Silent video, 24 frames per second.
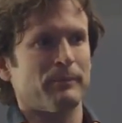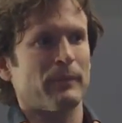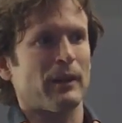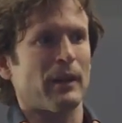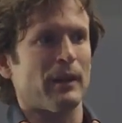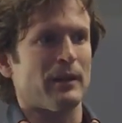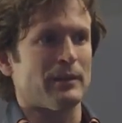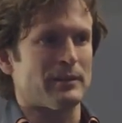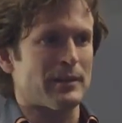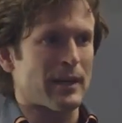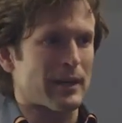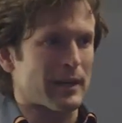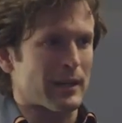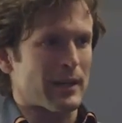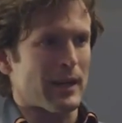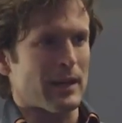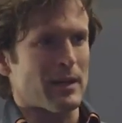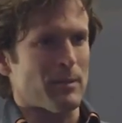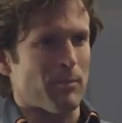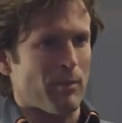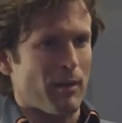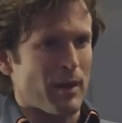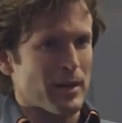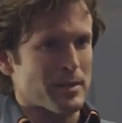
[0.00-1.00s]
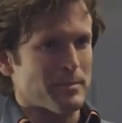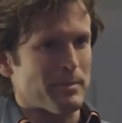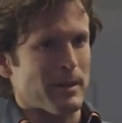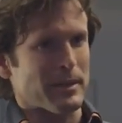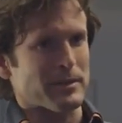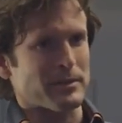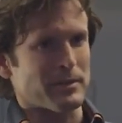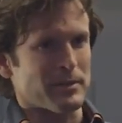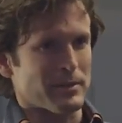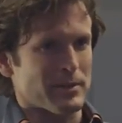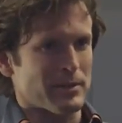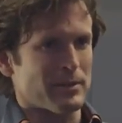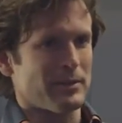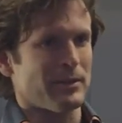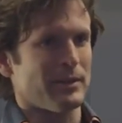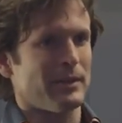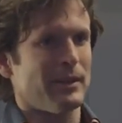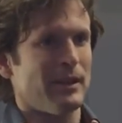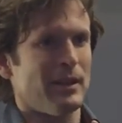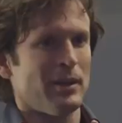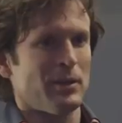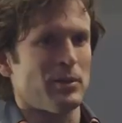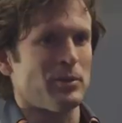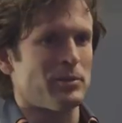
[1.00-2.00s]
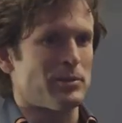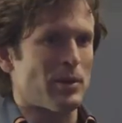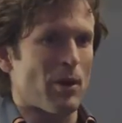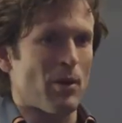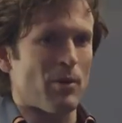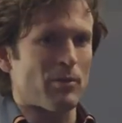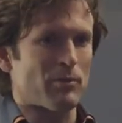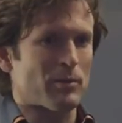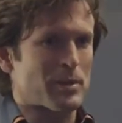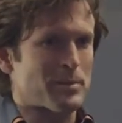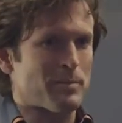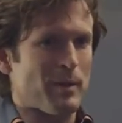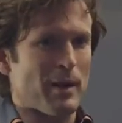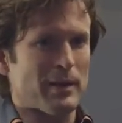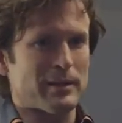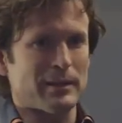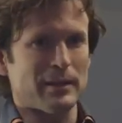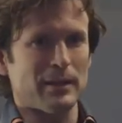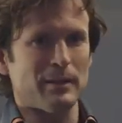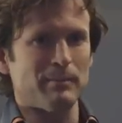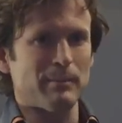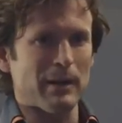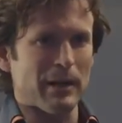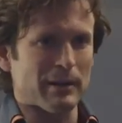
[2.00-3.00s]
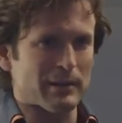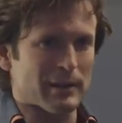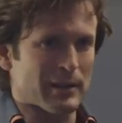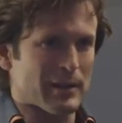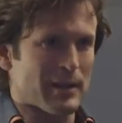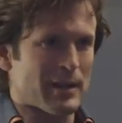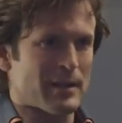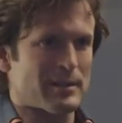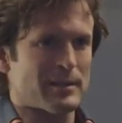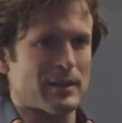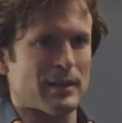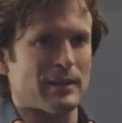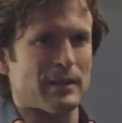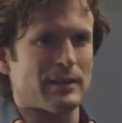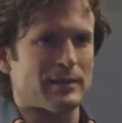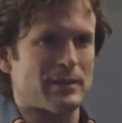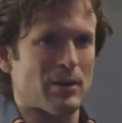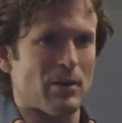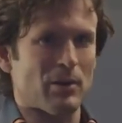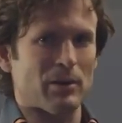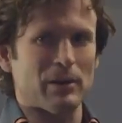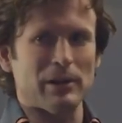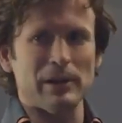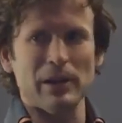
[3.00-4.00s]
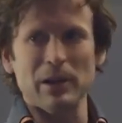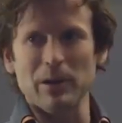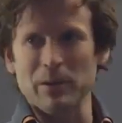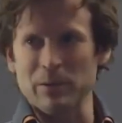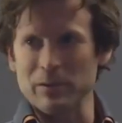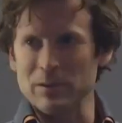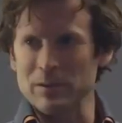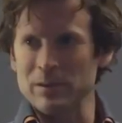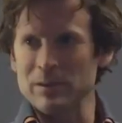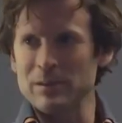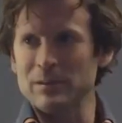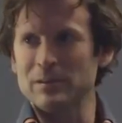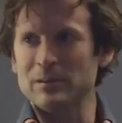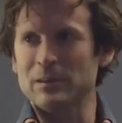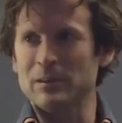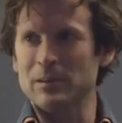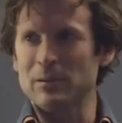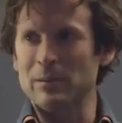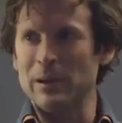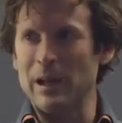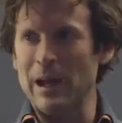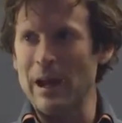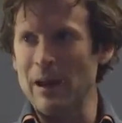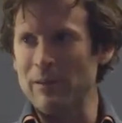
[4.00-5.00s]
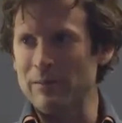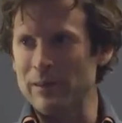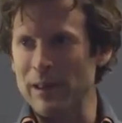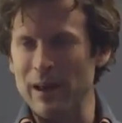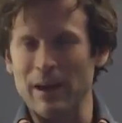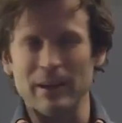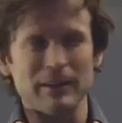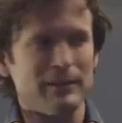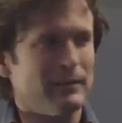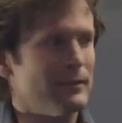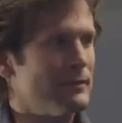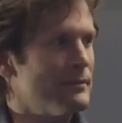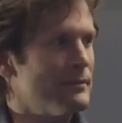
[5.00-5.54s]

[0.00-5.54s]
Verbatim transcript: You know, dedicated prospectors who don't respond to inbound leads and they don't close. Do we have that?